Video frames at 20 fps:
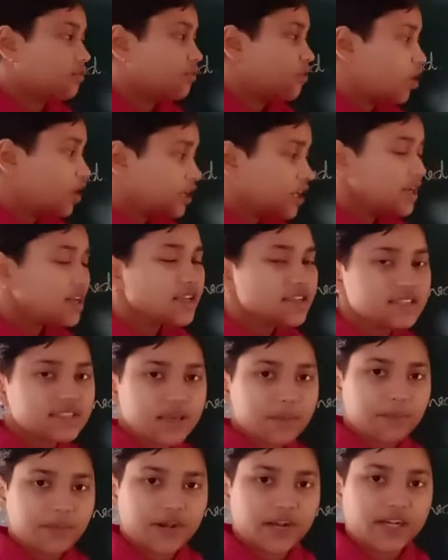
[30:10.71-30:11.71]
water is
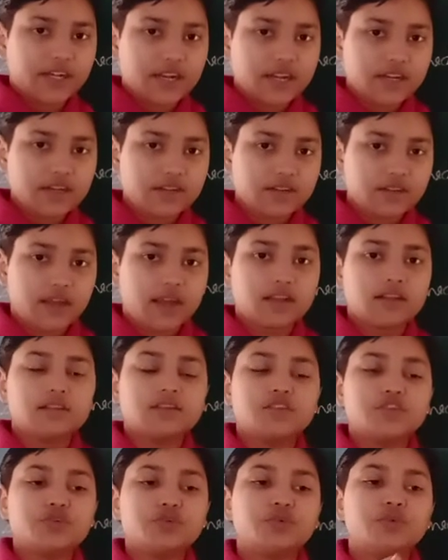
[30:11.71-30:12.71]
separated
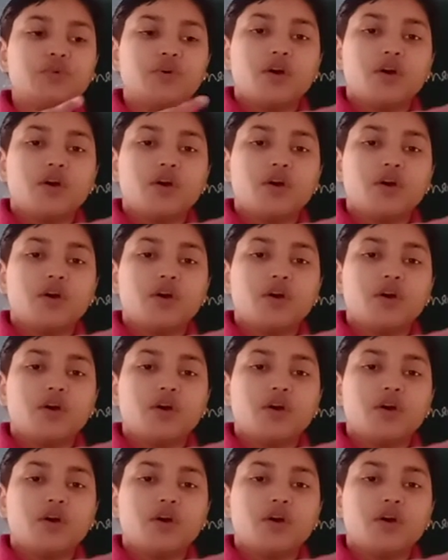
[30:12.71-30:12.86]
into